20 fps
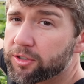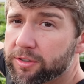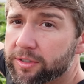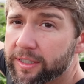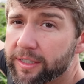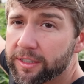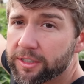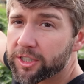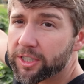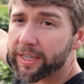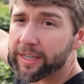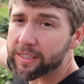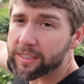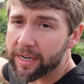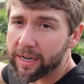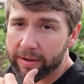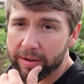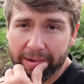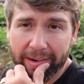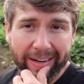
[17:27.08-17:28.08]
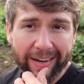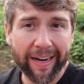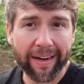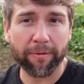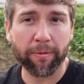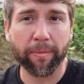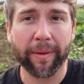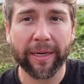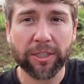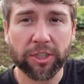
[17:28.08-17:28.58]
You see the chickens out here. I
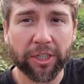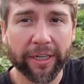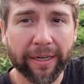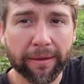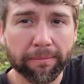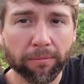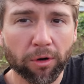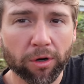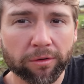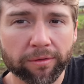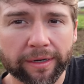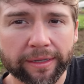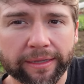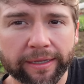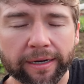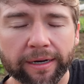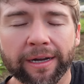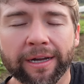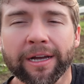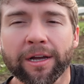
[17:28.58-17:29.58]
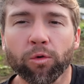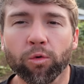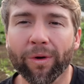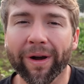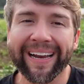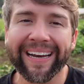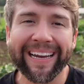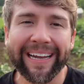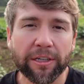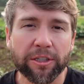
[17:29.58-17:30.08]
have a big chicken barn right there.
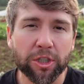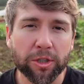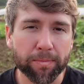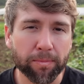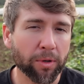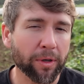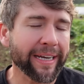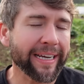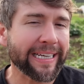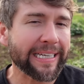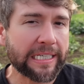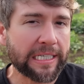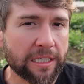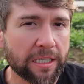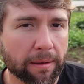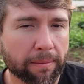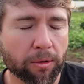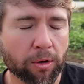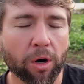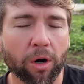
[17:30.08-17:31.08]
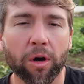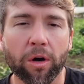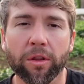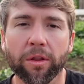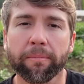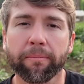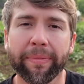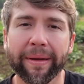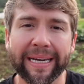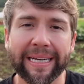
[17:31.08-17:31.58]
Right now, spring and summer are
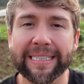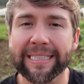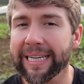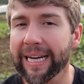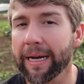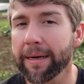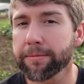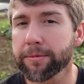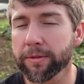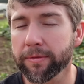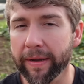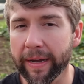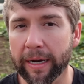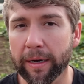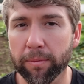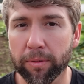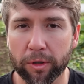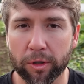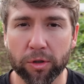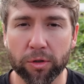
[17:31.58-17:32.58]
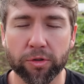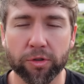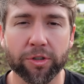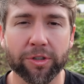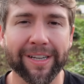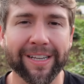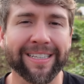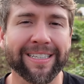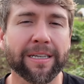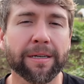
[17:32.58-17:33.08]
the biggest times of egg
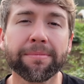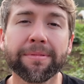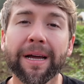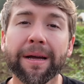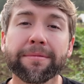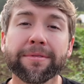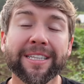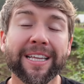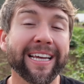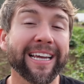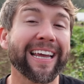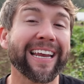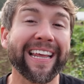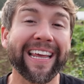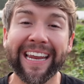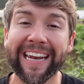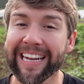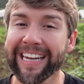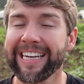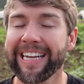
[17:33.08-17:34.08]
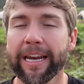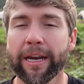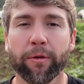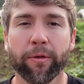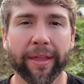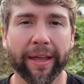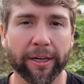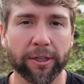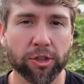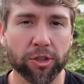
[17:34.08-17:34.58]
producers, and sometimes they get inundated
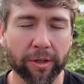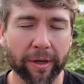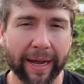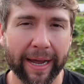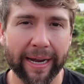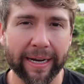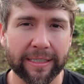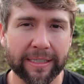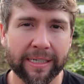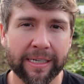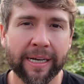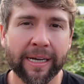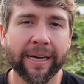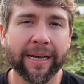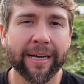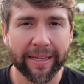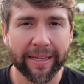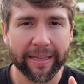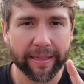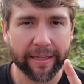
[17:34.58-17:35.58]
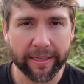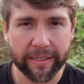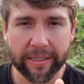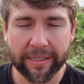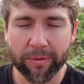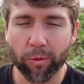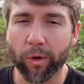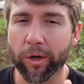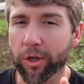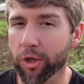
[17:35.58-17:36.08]
with extra eggs. This
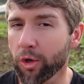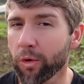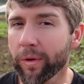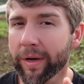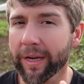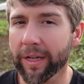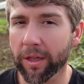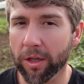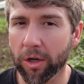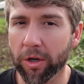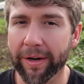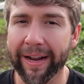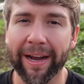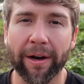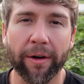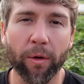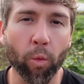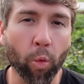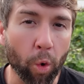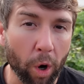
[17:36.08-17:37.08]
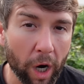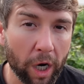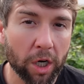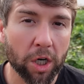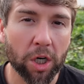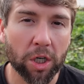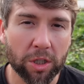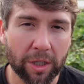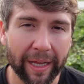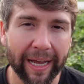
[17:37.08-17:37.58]
is where you can learn how to
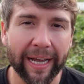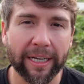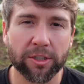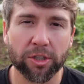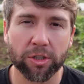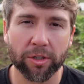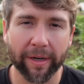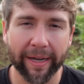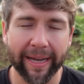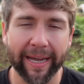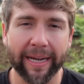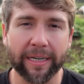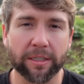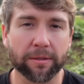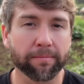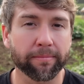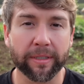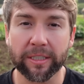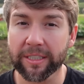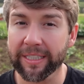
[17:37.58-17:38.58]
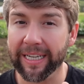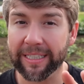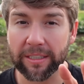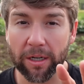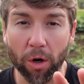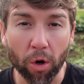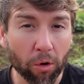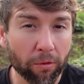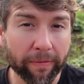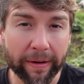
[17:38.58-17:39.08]
water glass your eggs. Misty has a
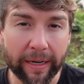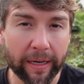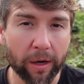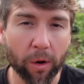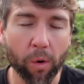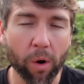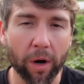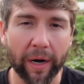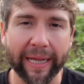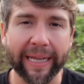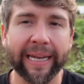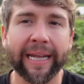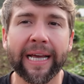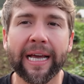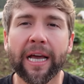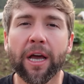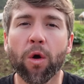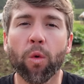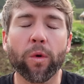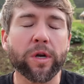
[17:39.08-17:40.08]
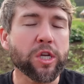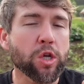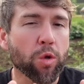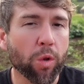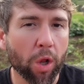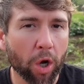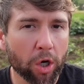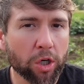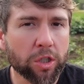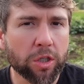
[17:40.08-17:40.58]
whole video on it. When you
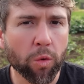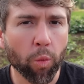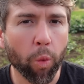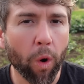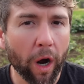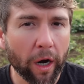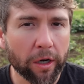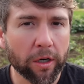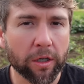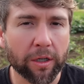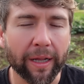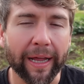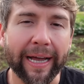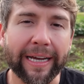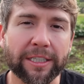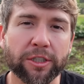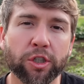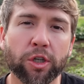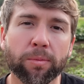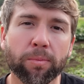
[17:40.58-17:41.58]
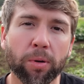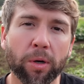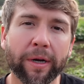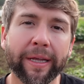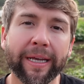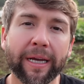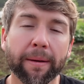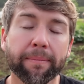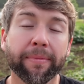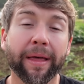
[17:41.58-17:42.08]
learn to water glass, you're
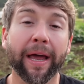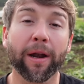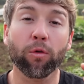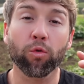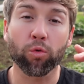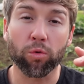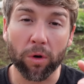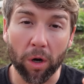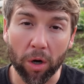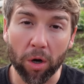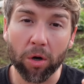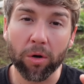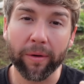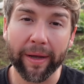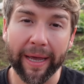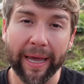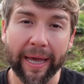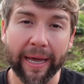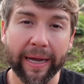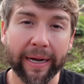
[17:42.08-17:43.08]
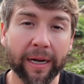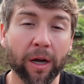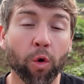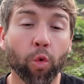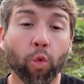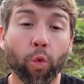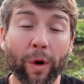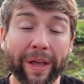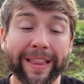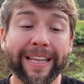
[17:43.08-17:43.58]
putting up that raw egg
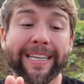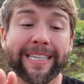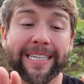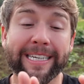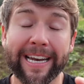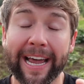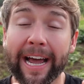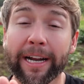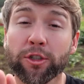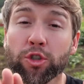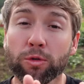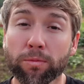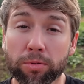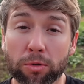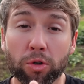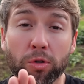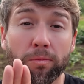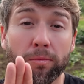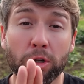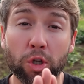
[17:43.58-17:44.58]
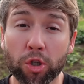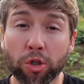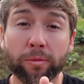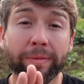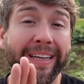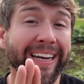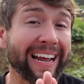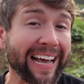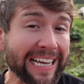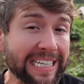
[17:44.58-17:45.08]
with its natural bloom
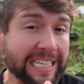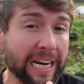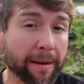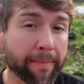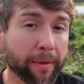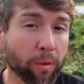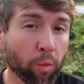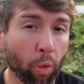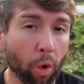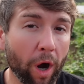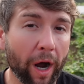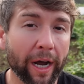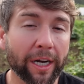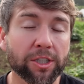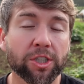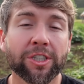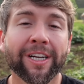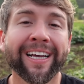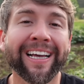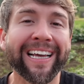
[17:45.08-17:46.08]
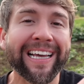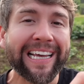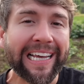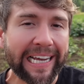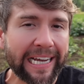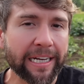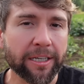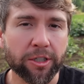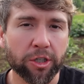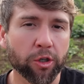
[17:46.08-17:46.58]
that has not been washed
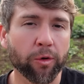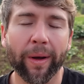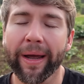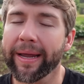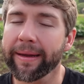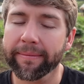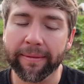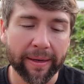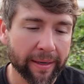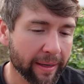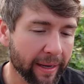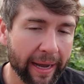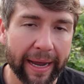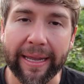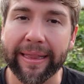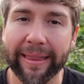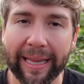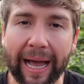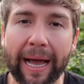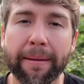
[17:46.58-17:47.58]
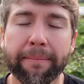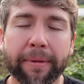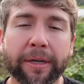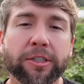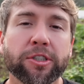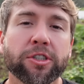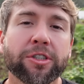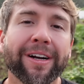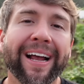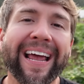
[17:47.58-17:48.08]
into a, a lime
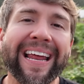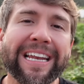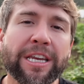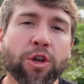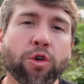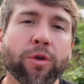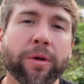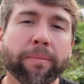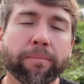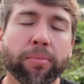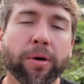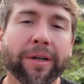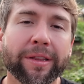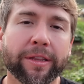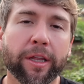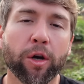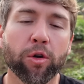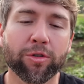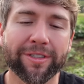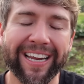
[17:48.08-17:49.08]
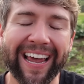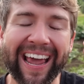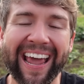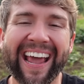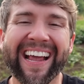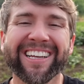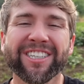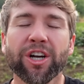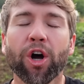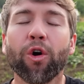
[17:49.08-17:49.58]
mixture, and you can put those
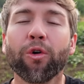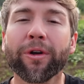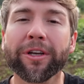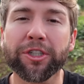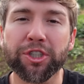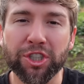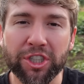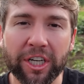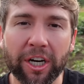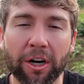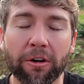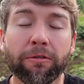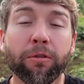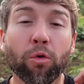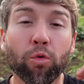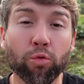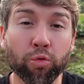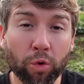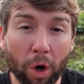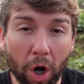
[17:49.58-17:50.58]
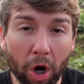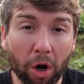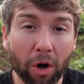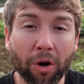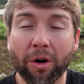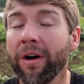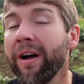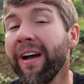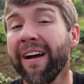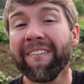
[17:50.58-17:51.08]
eggs on a shelf
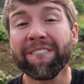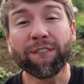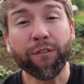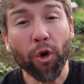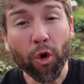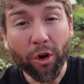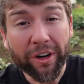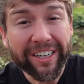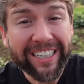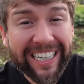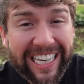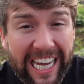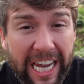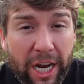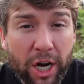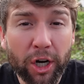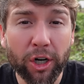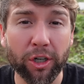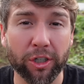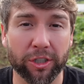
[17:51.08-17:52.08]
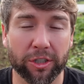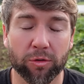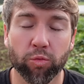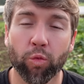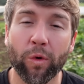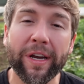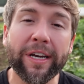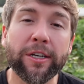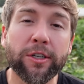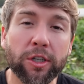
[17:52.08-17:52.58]
raw for years.
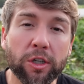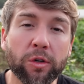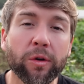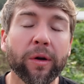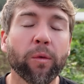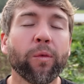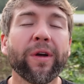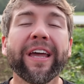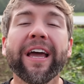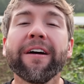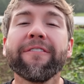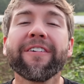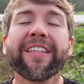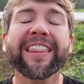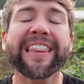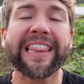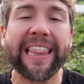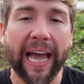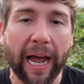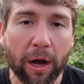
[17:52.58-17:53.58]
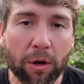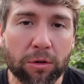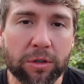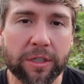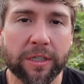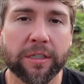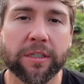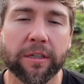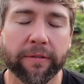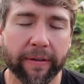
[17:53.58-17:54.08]
We do it. We have
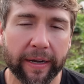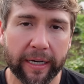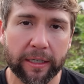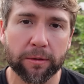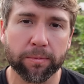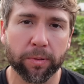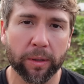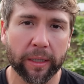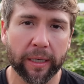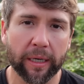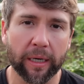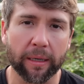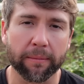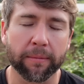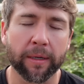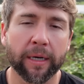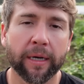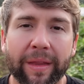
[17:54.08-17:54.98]
thousands of eggs put up.